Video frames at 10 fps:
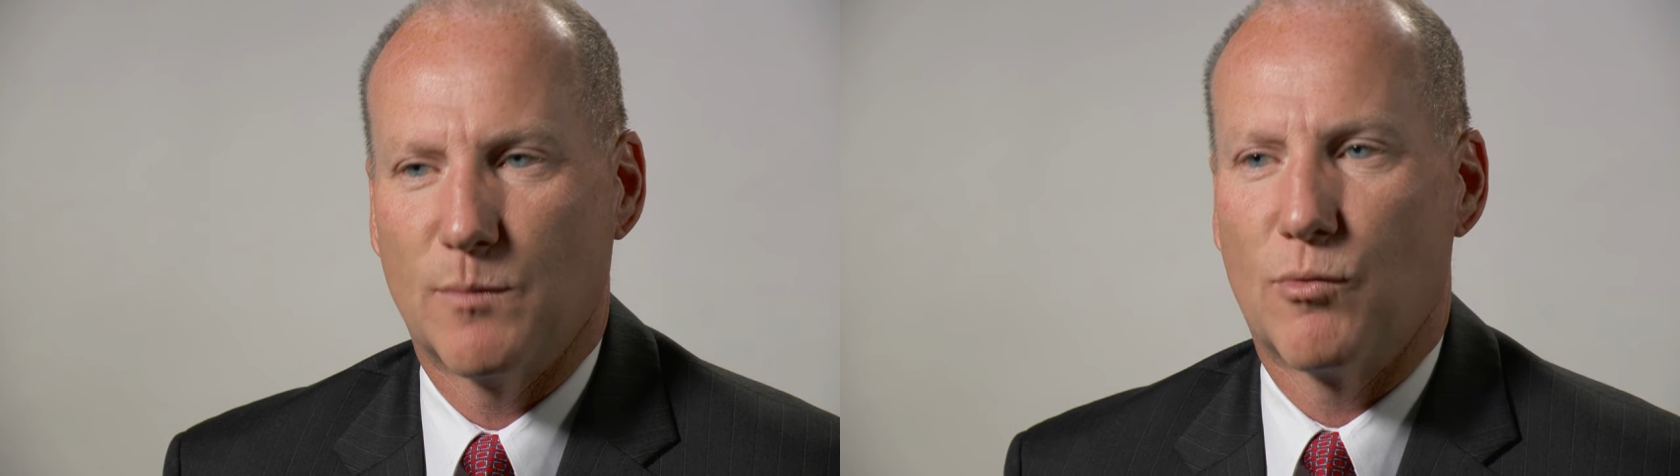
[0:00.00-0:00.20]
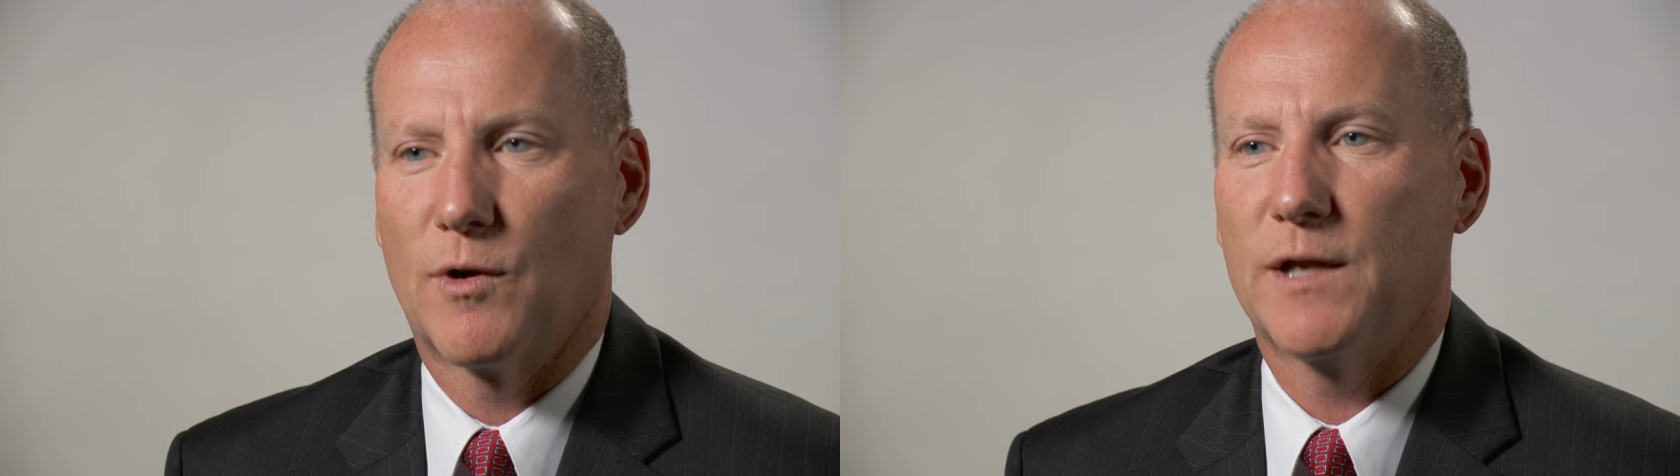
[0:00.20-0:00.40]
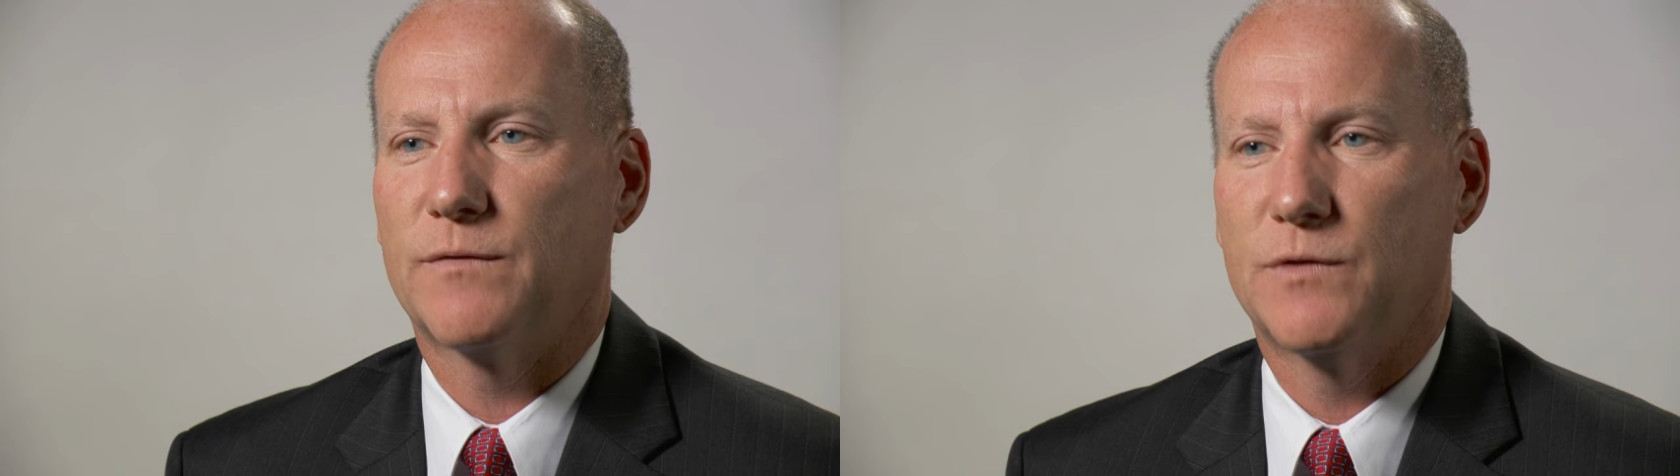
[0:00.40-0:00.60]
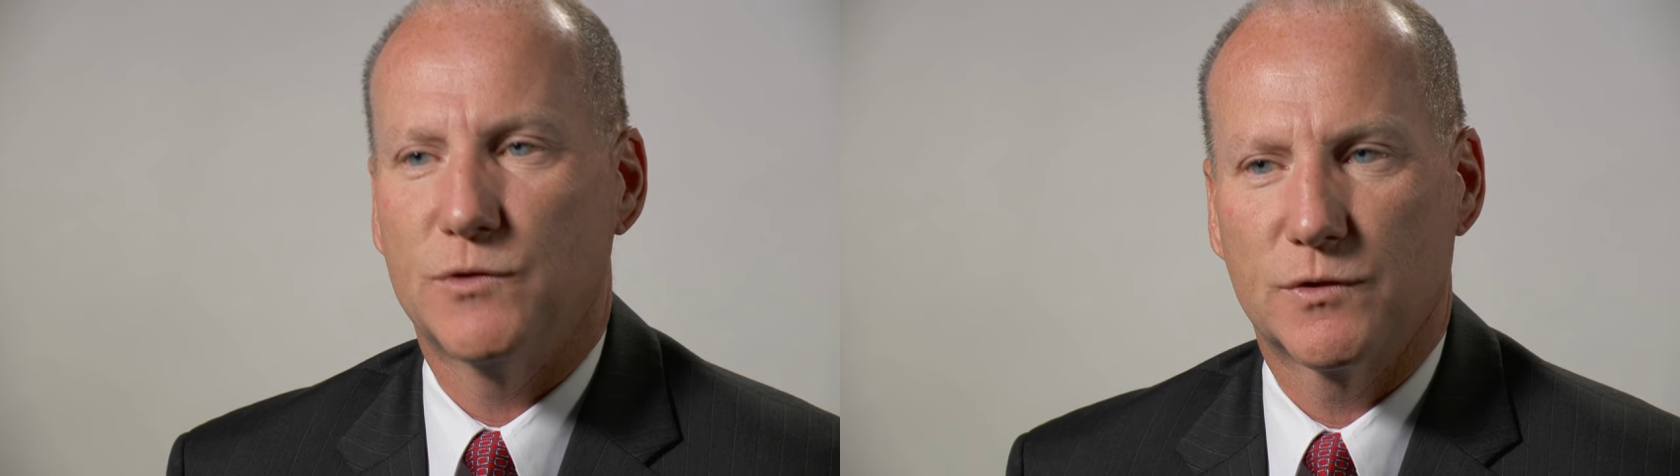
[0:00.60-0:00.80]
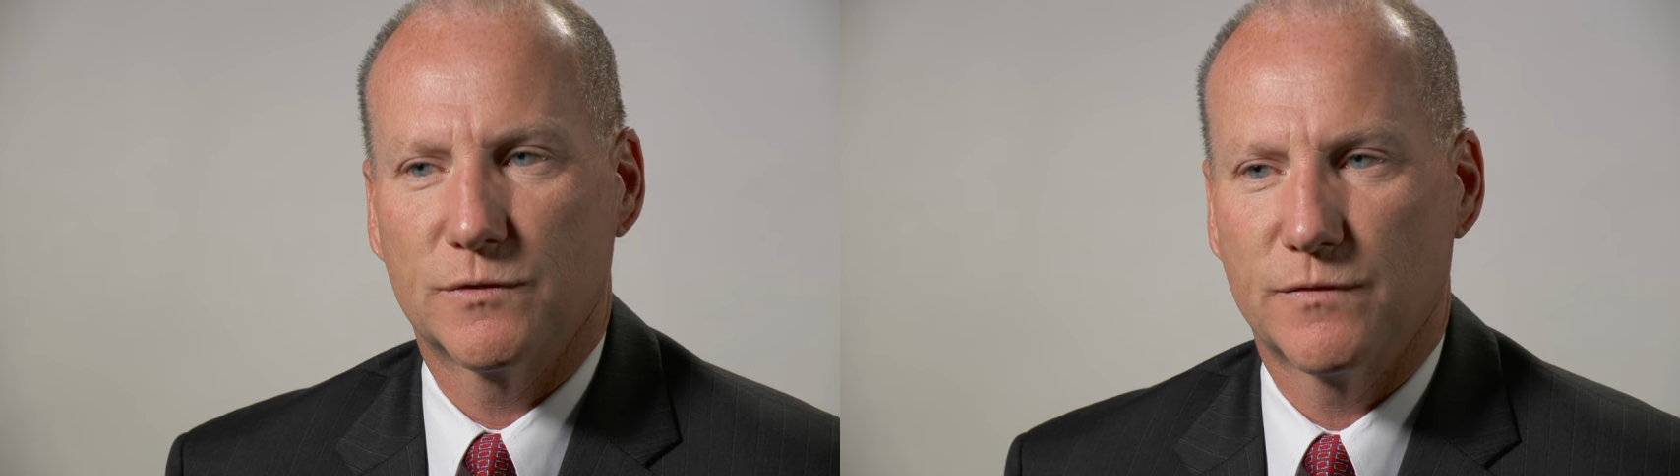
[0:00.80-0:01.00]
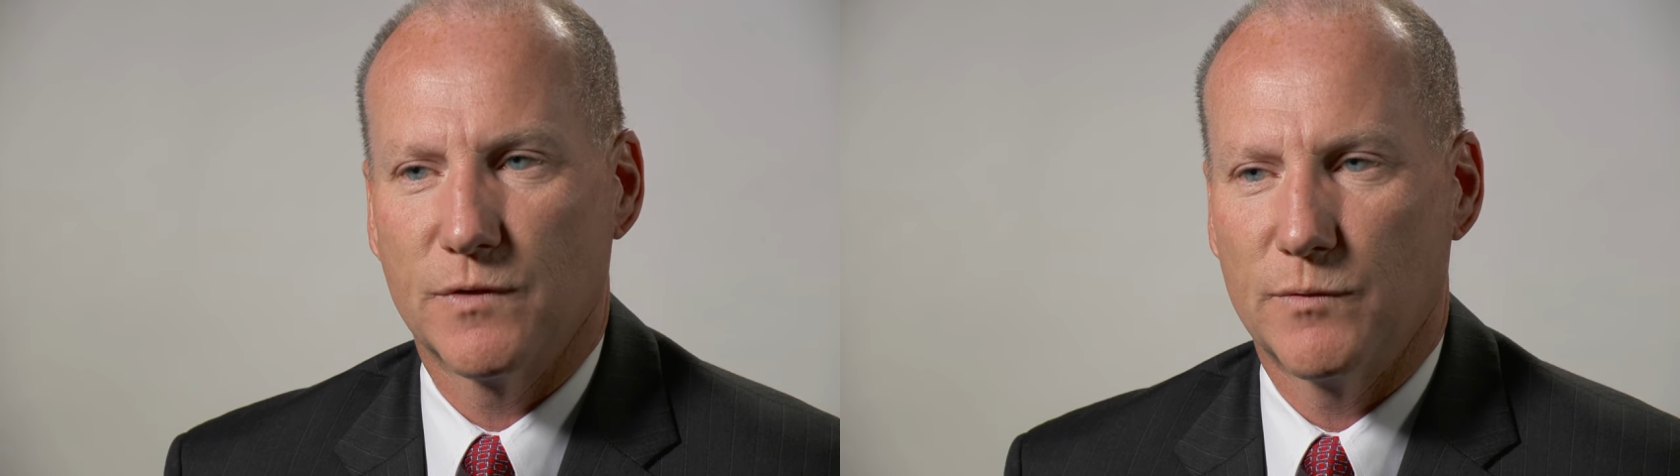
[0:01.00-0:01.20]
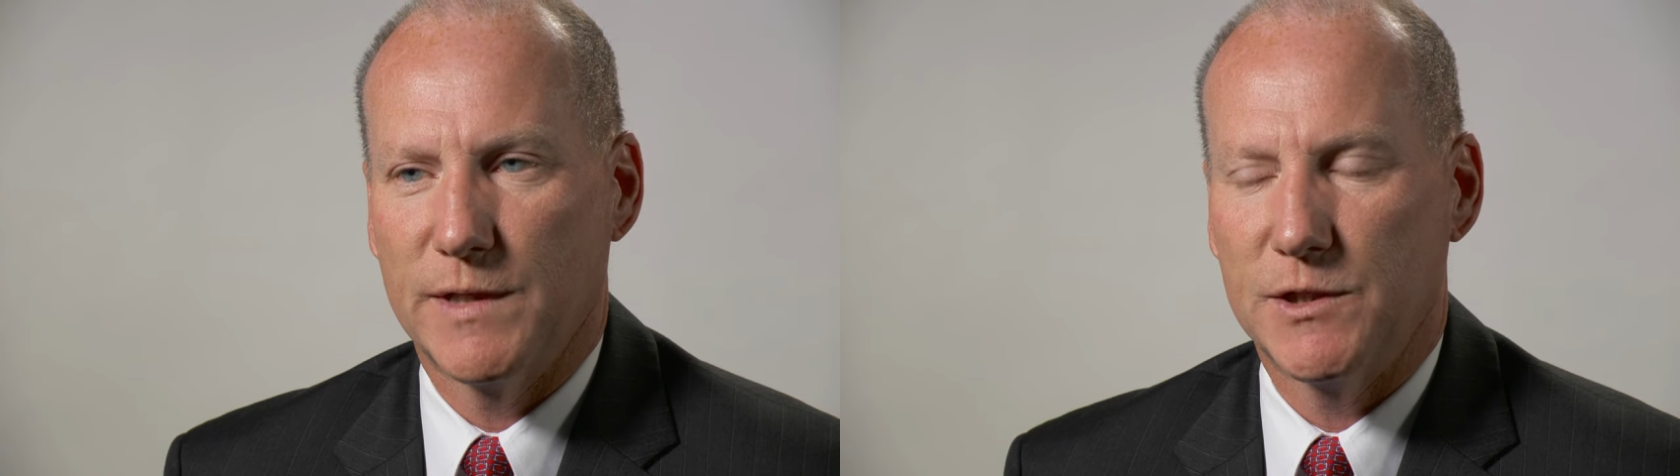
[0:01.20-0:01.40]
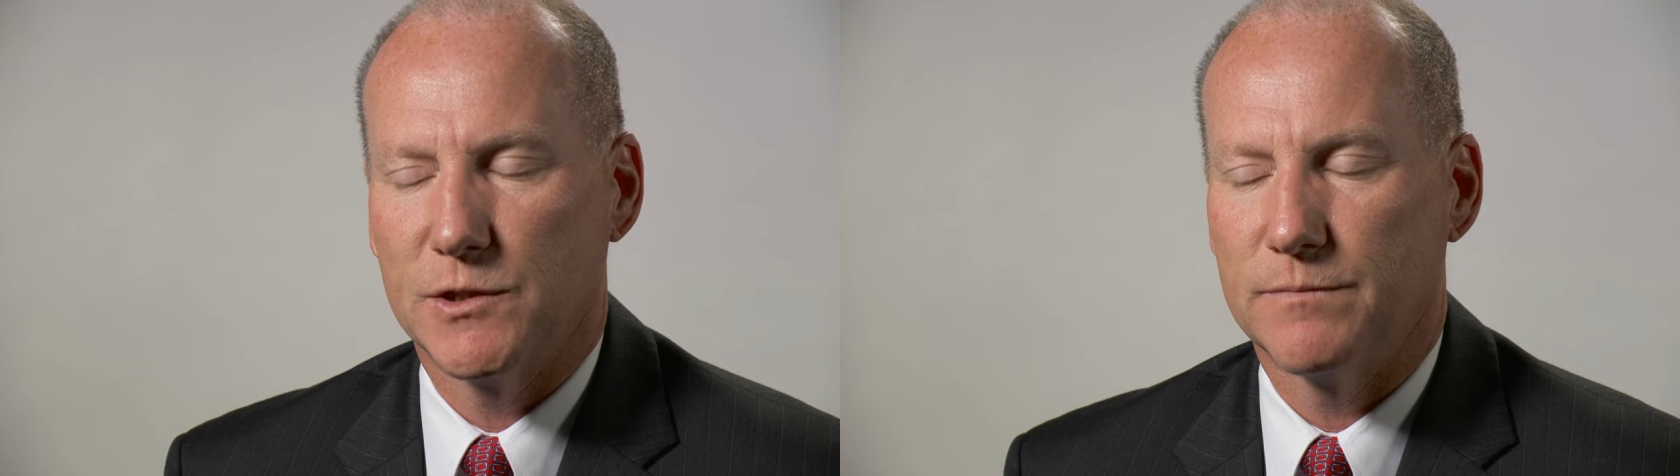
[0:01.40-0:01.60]
a bright future for the
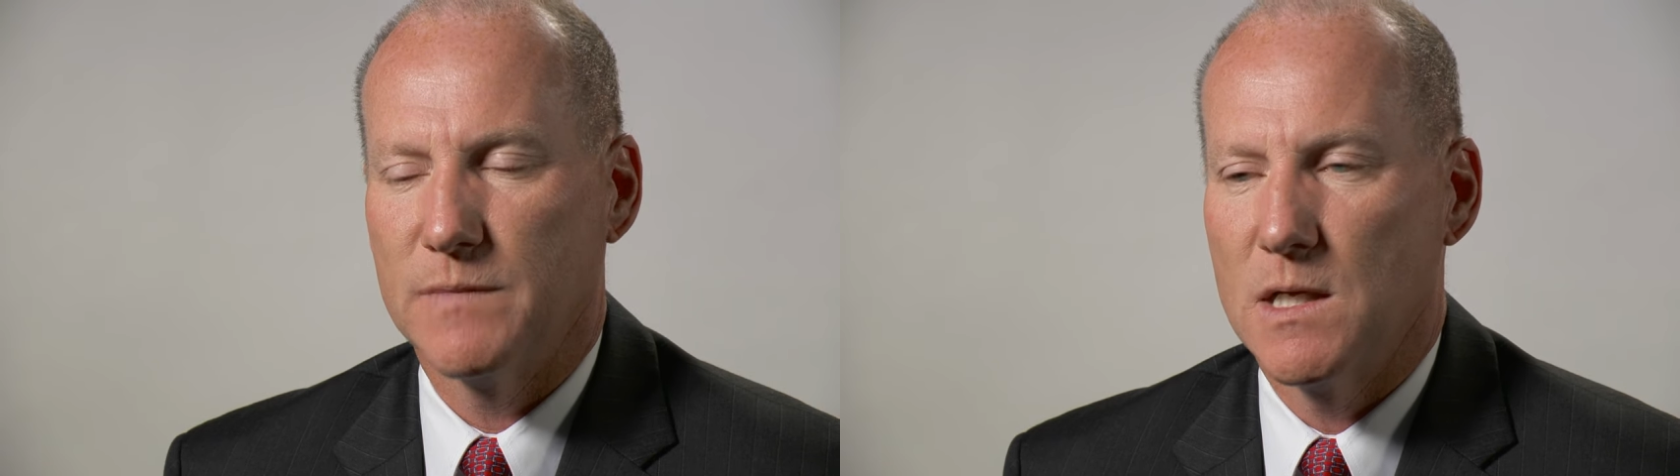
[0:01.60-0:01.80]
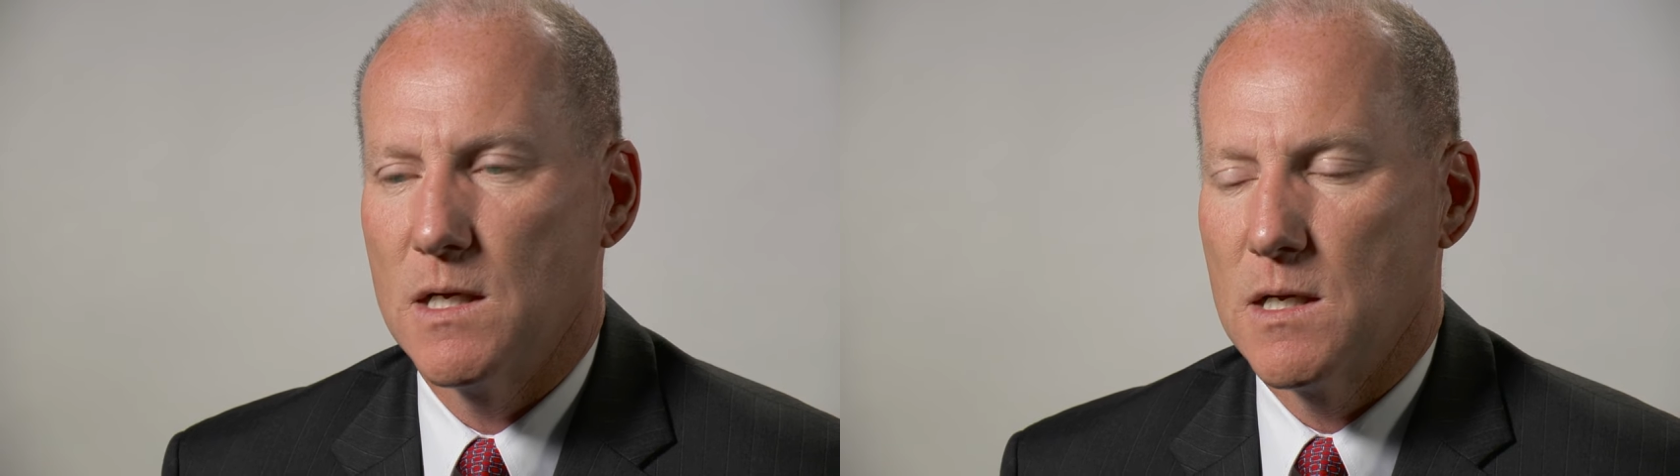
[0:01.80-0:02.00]
region